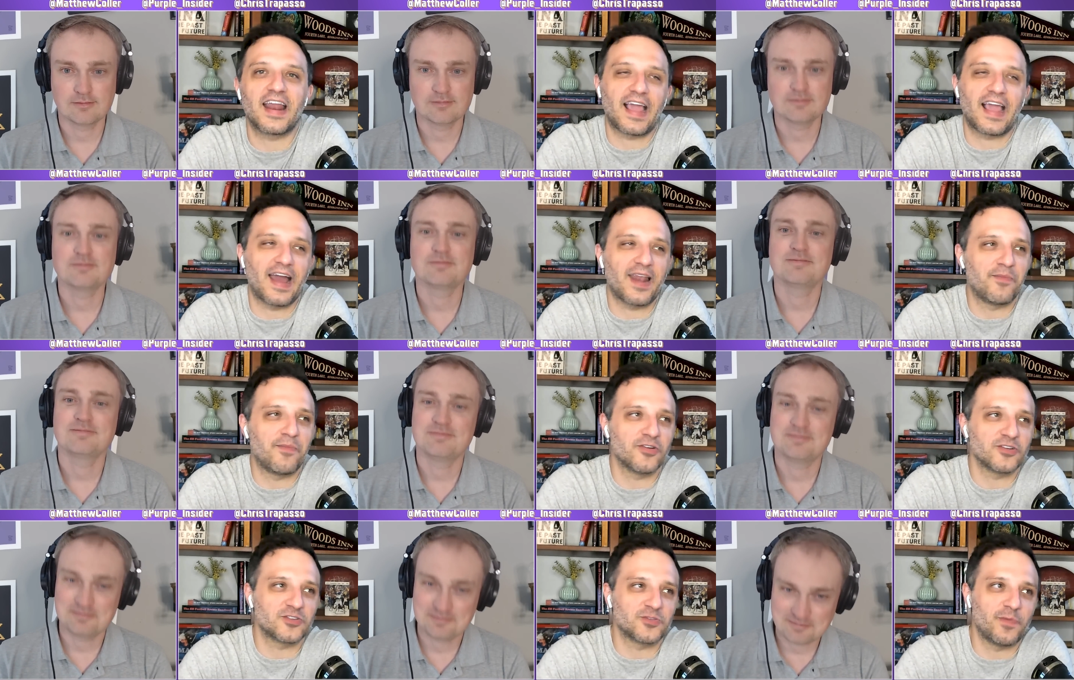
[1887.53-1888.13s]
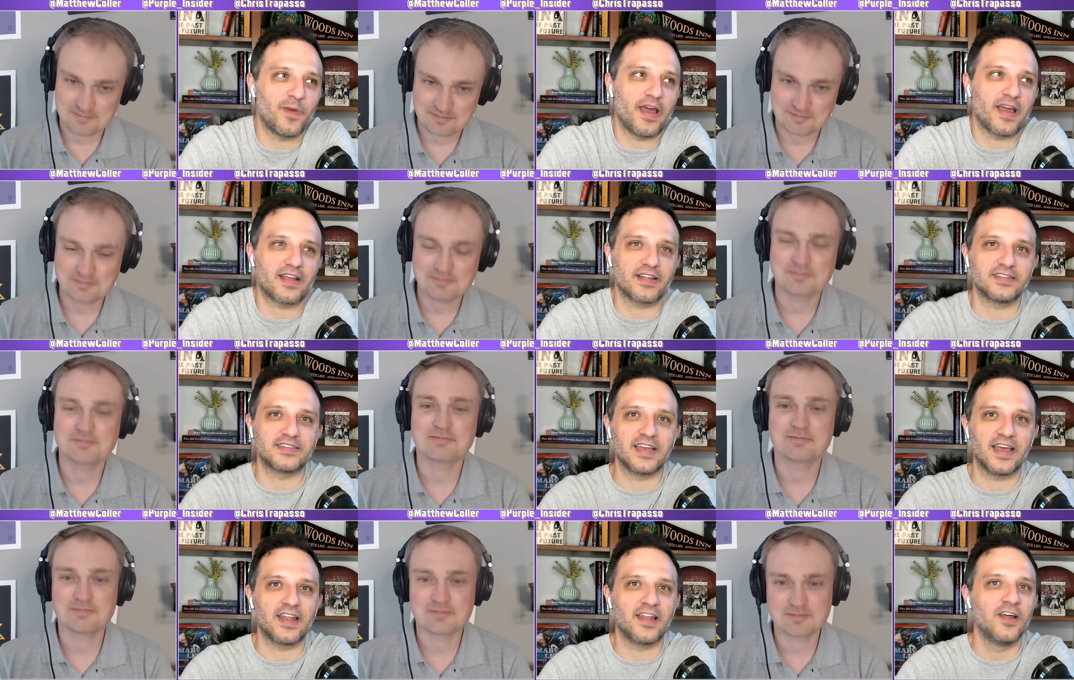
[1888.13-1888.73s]
Speaker 1: And I kind of pushed
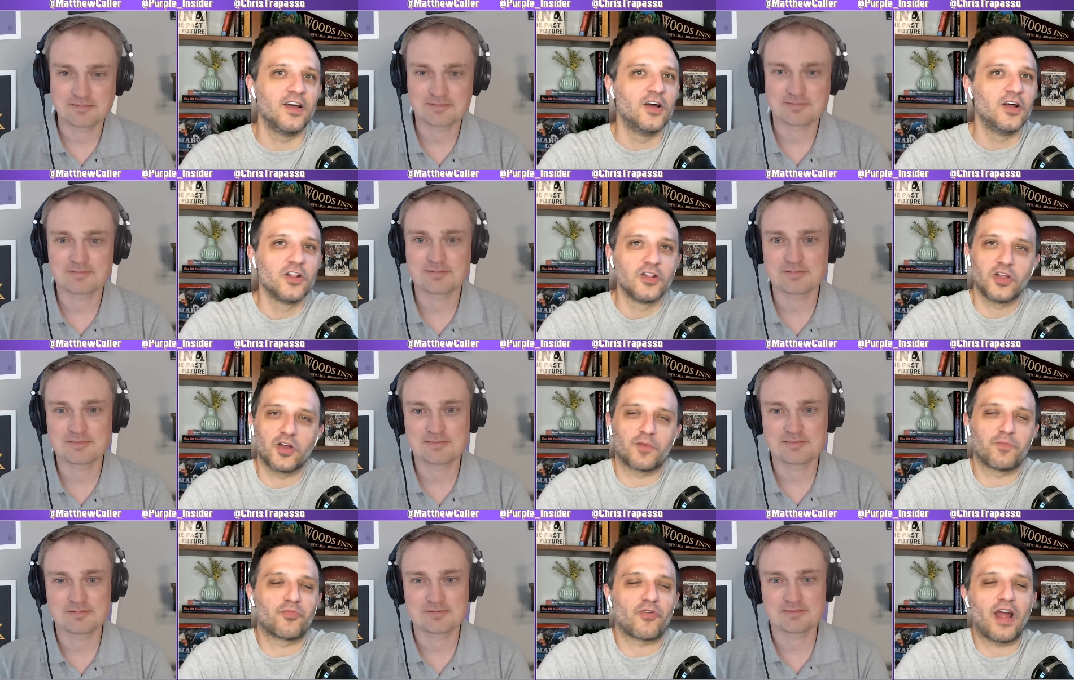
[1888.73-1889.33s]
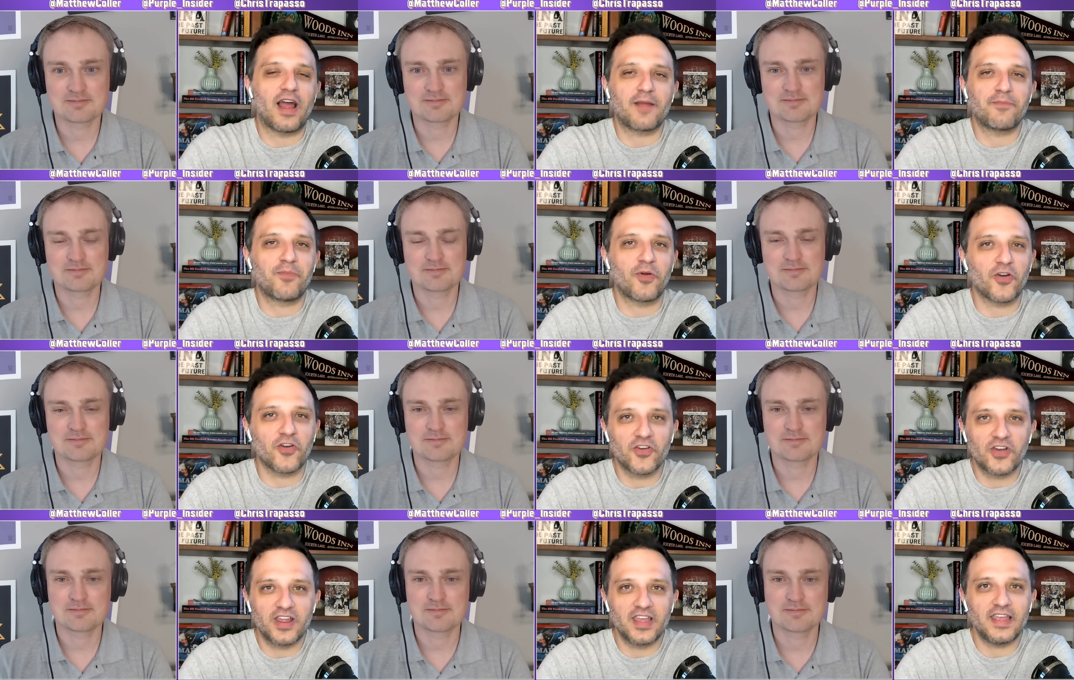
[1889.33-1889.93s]
back and said, look, Brock
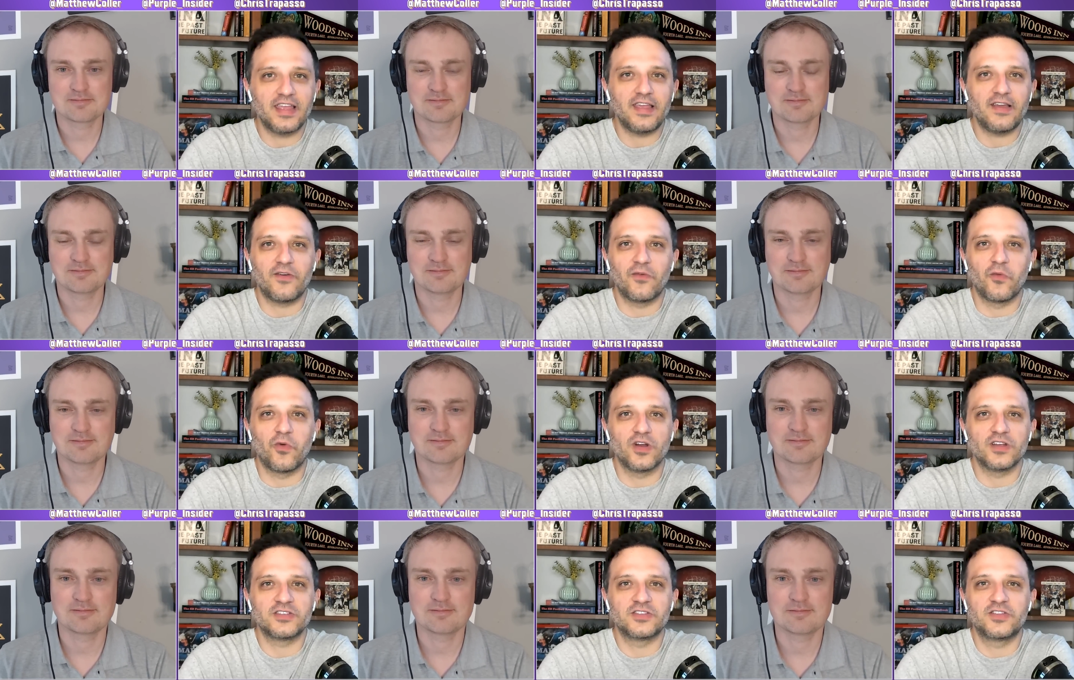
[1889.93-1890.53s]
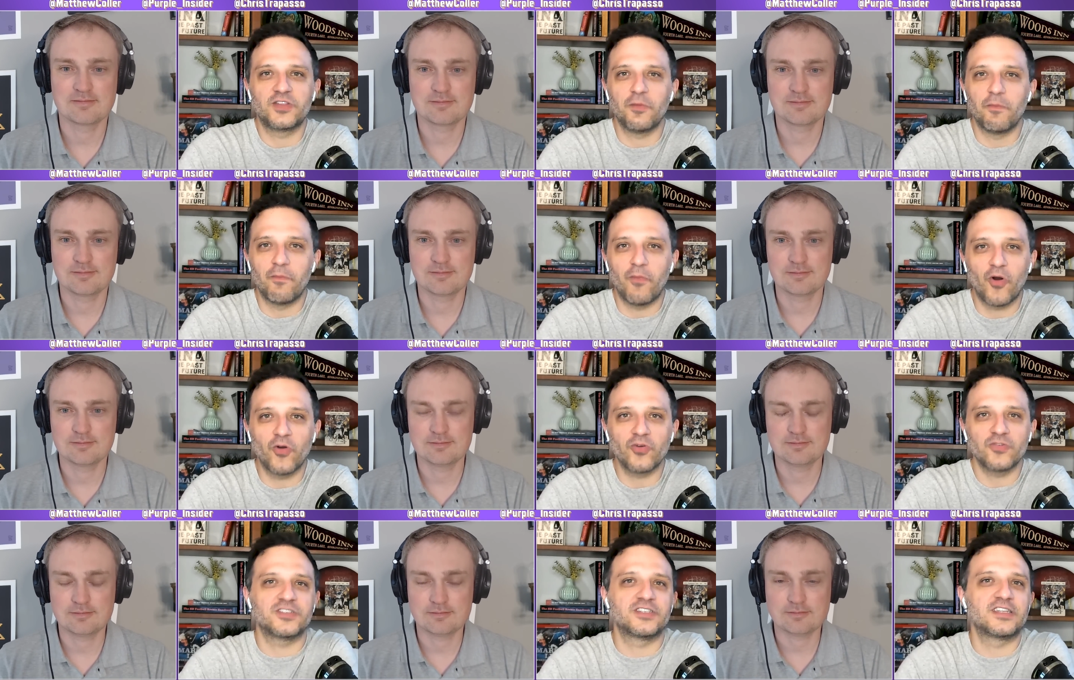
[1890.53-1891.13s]
Purdy was the
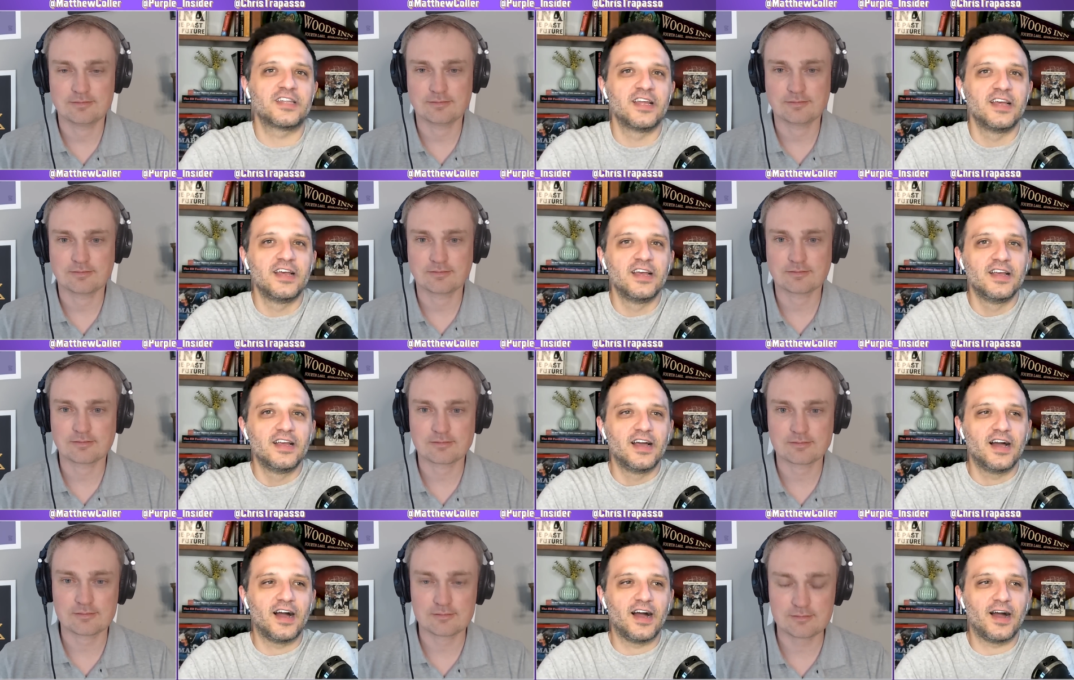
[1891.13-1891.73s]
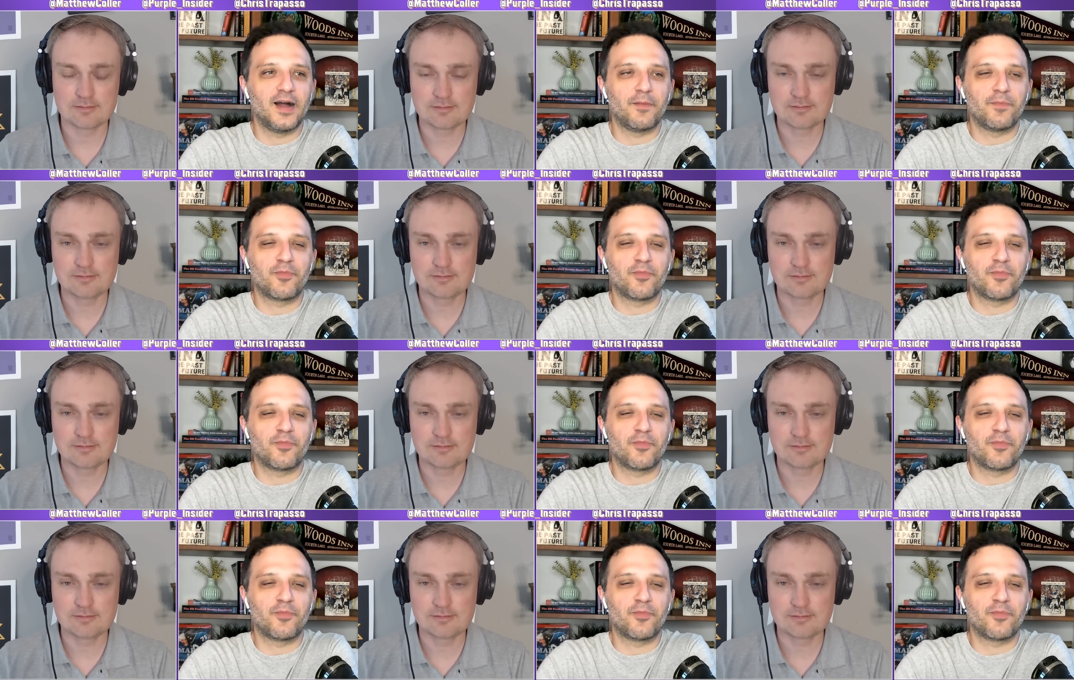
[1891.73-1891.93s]
most uh,